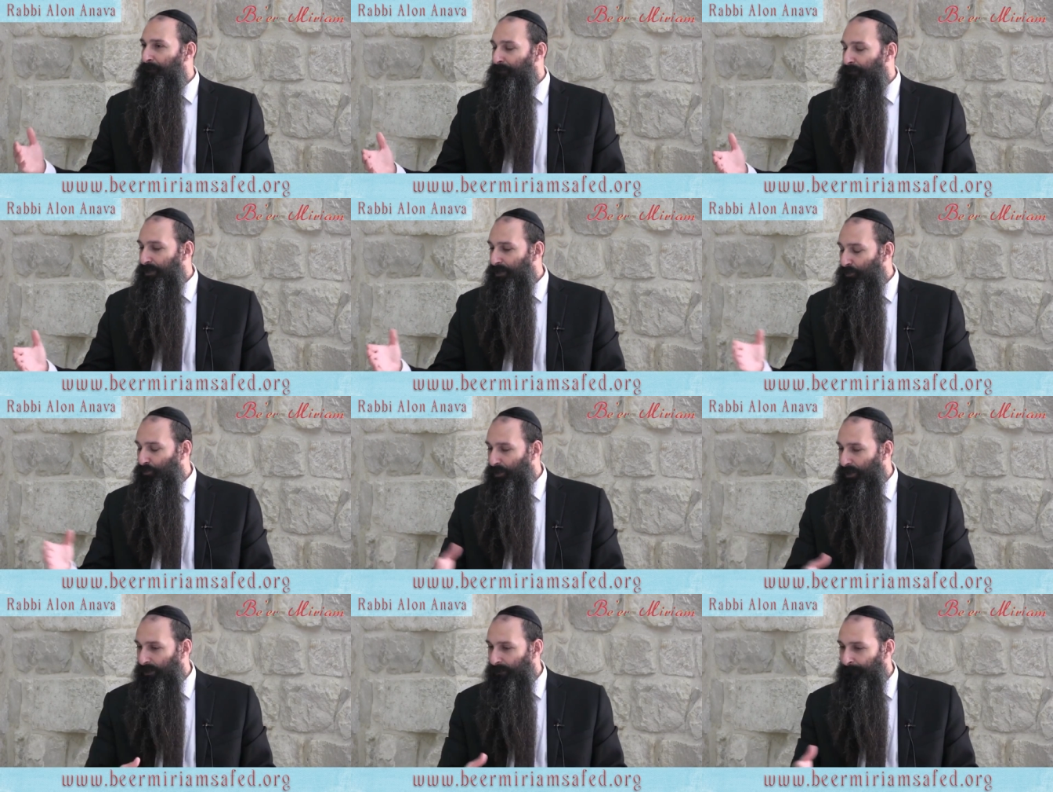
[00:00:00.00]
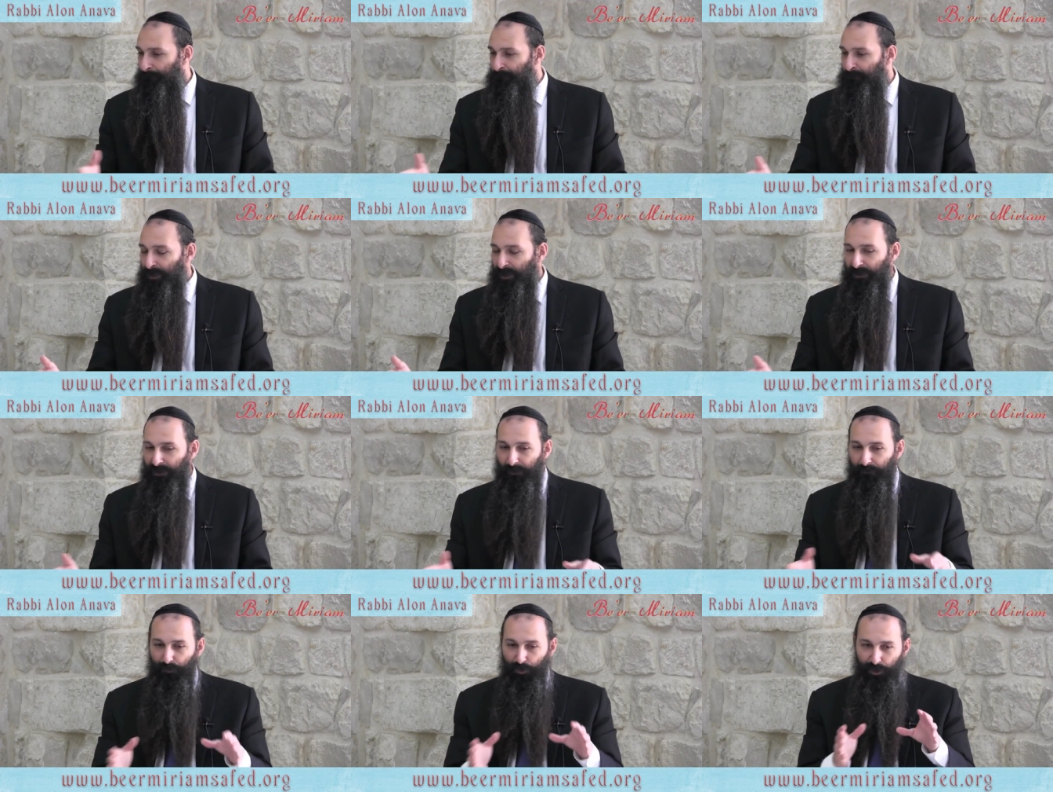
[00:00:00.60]
between
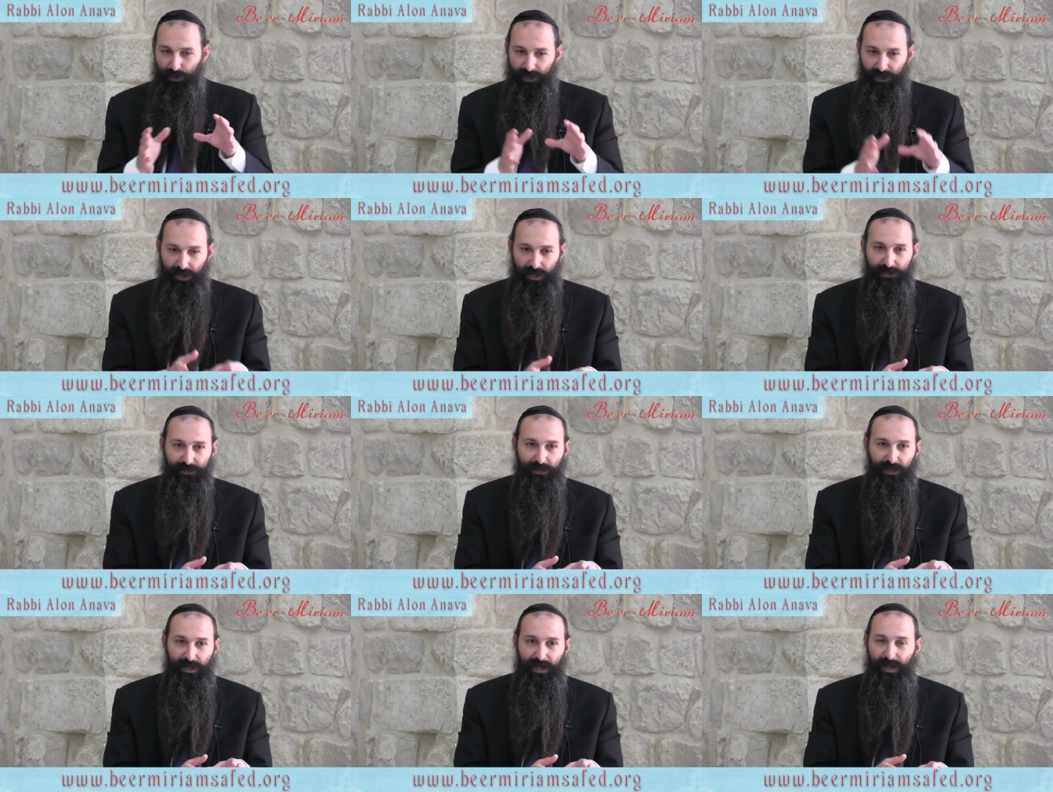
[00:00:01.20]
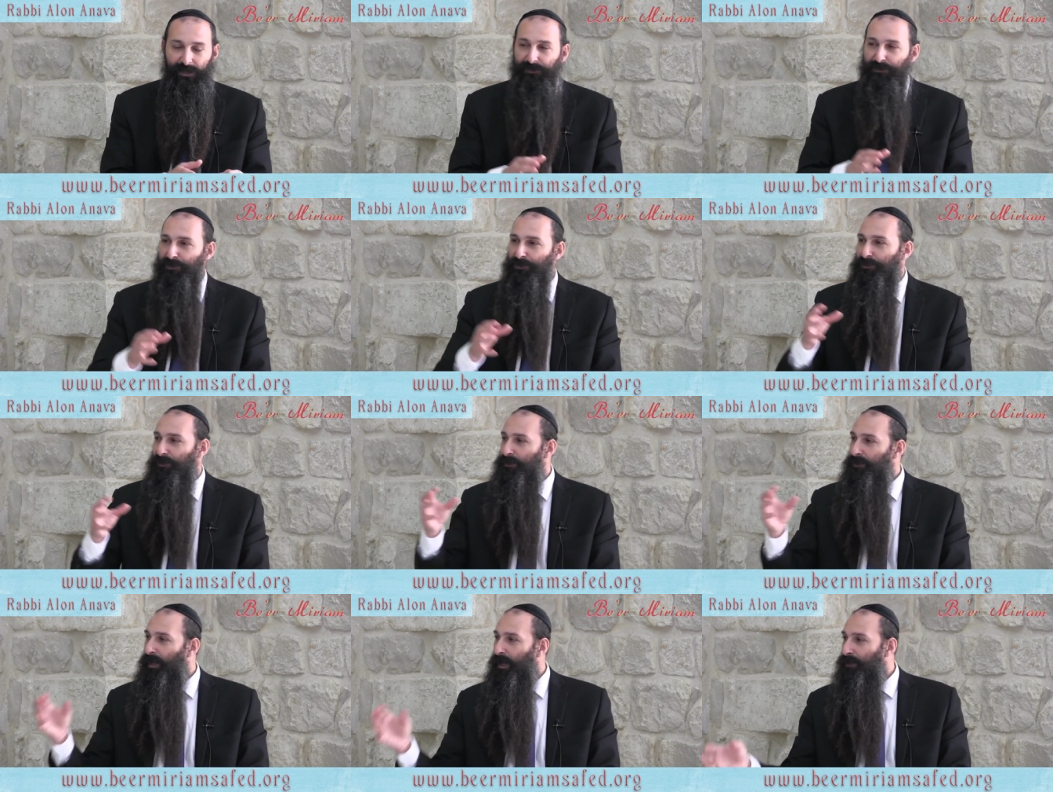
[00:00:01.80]
the morning has
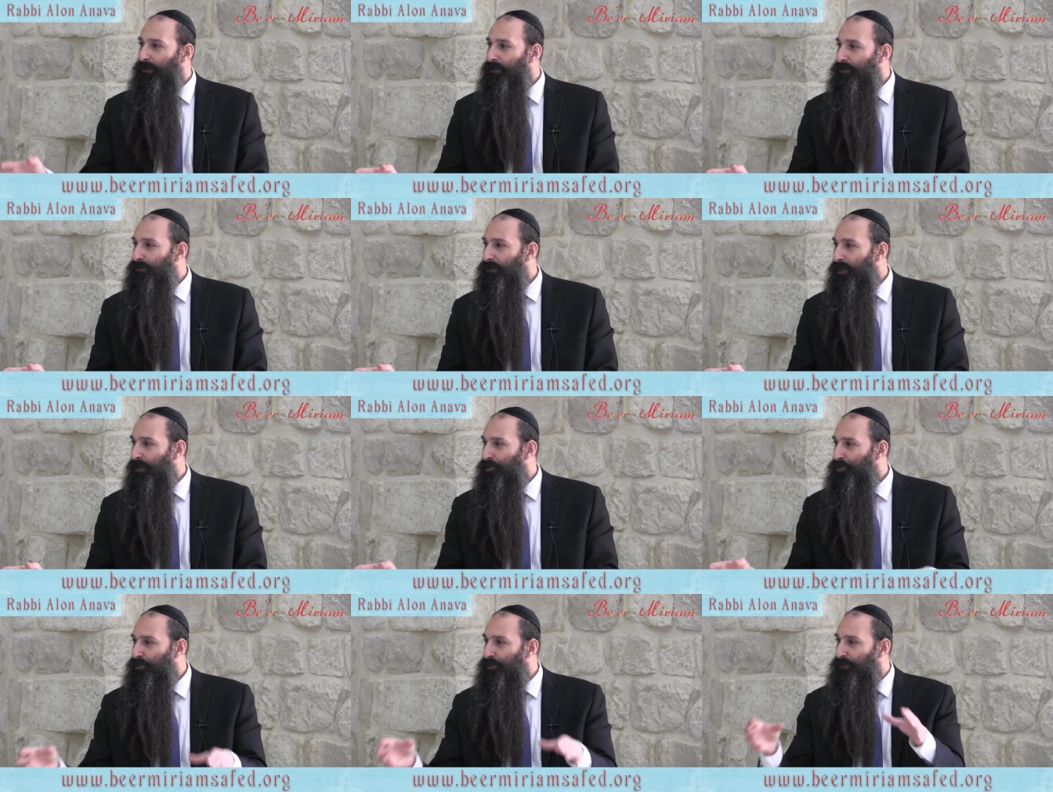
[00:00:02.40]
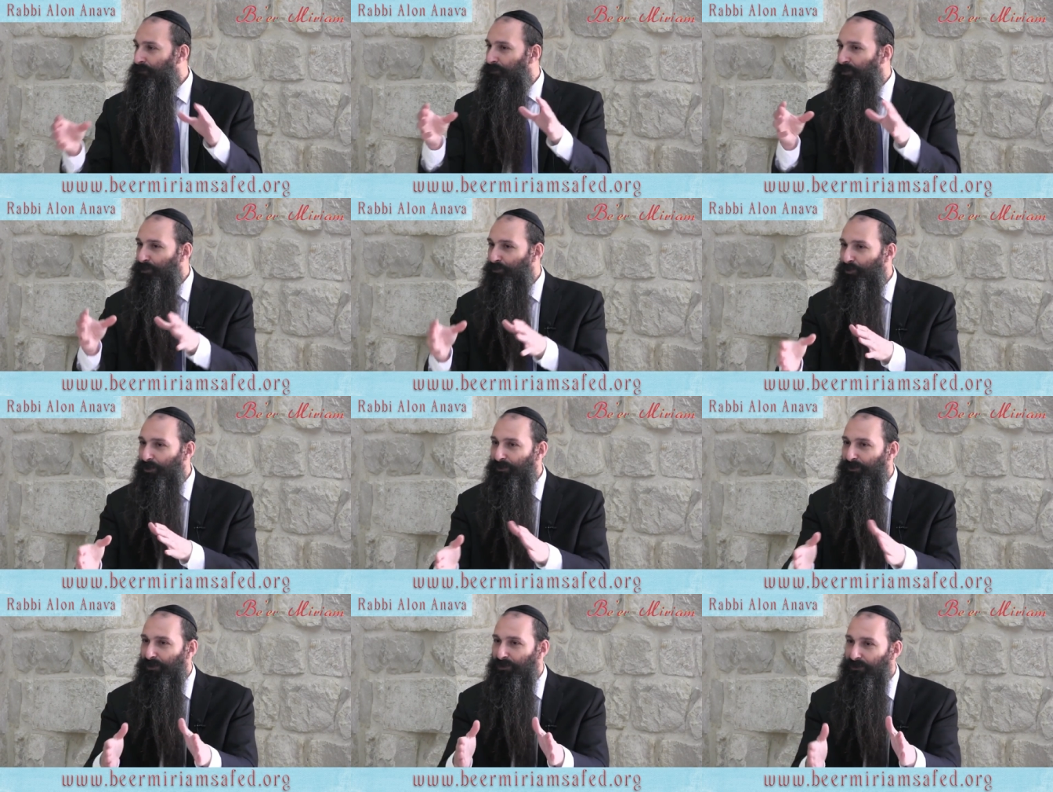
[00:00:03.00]
classes, the night has lectures, in
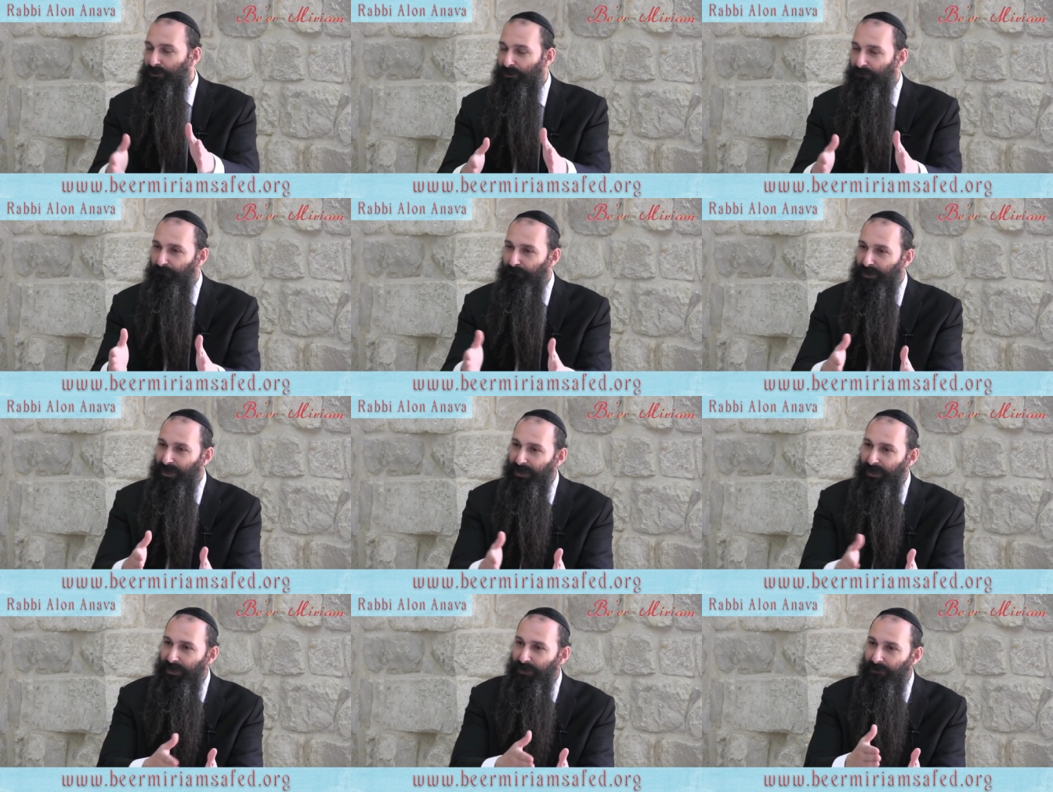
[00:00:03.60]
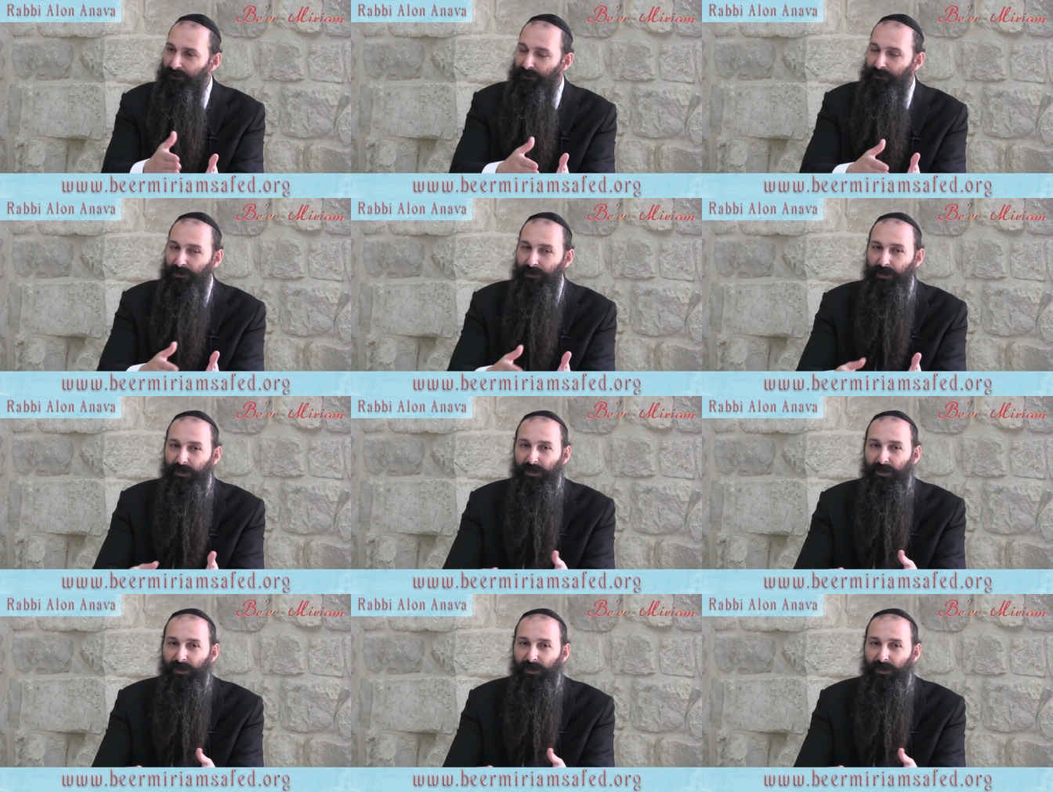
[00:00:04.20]
between there's meetings.